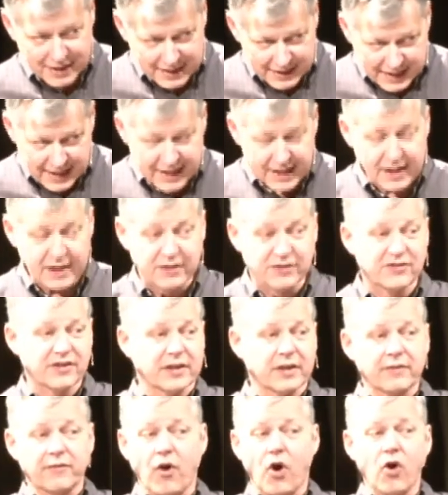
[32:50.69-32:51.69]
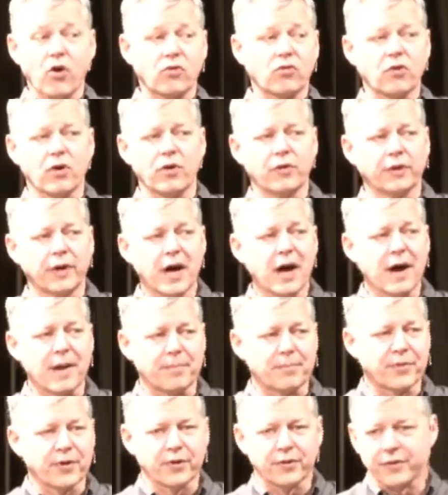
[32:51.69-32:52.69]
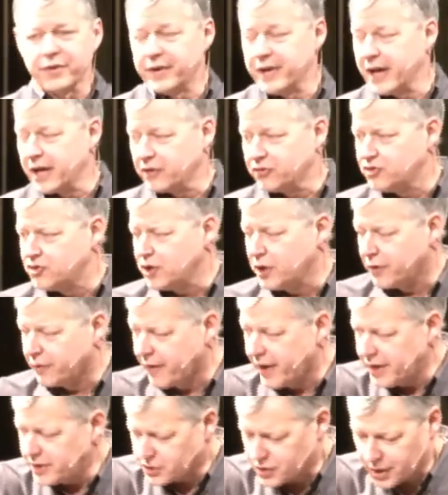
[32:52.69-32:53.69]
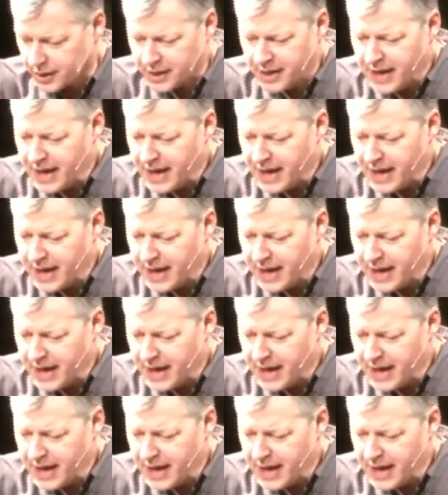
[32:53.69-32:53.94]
kids that have all grown up. They're the next generation.